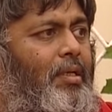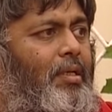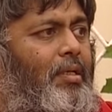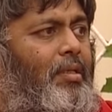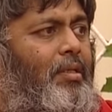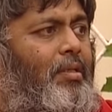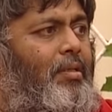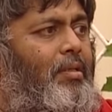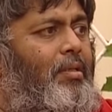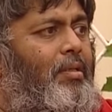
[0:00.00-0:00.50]
Uh,
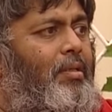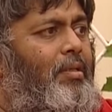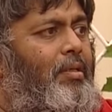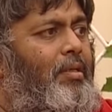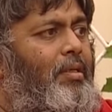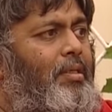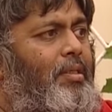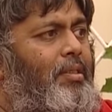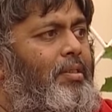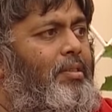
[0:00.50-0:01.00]

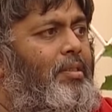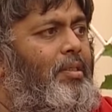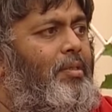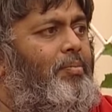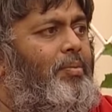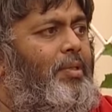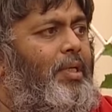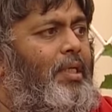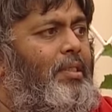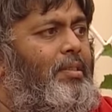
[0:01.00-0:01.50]
it is
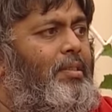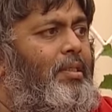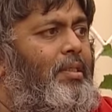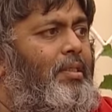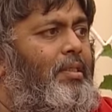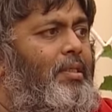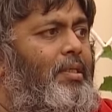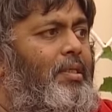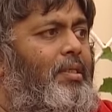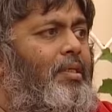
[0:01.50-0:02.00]

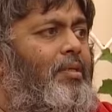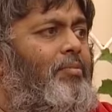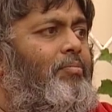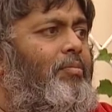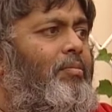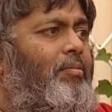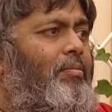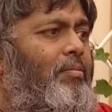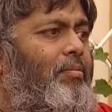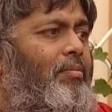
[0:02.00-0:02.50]
surprising that
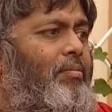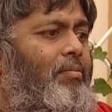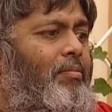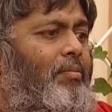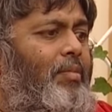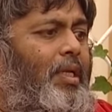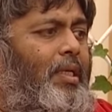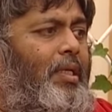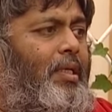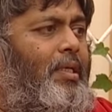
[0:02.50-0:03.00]
in
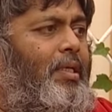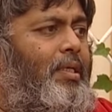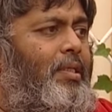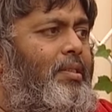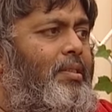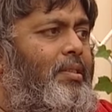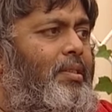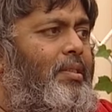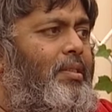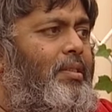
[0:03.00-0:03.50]
many
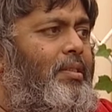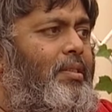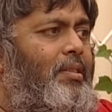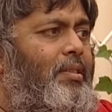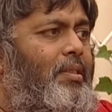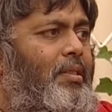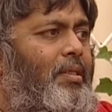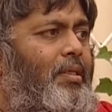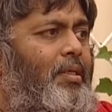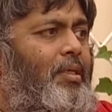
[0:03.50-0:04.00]
cases,
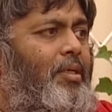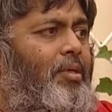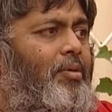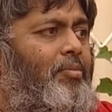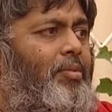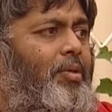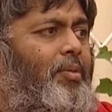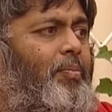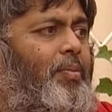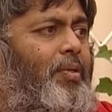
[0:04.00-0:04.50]

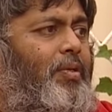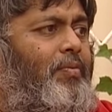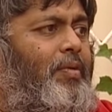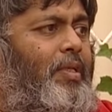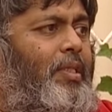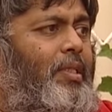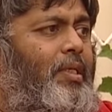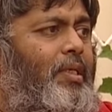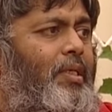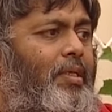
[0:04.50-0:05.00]
people
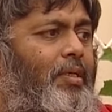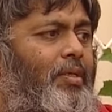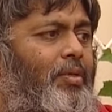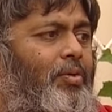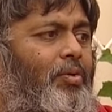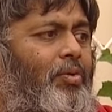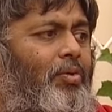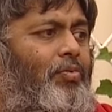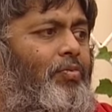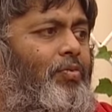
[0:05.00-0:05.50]
when they
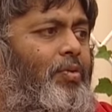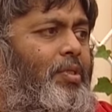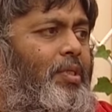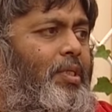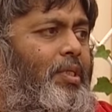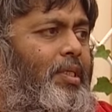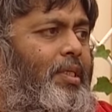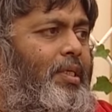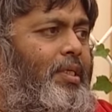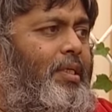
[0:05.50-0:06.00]
go for
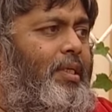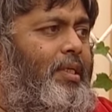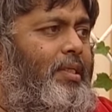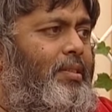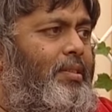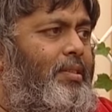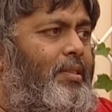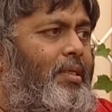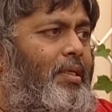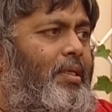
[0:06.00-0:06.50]
the
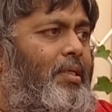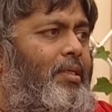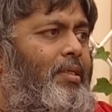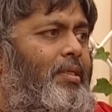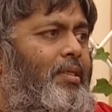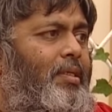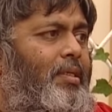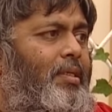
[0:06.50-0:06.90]
retest done,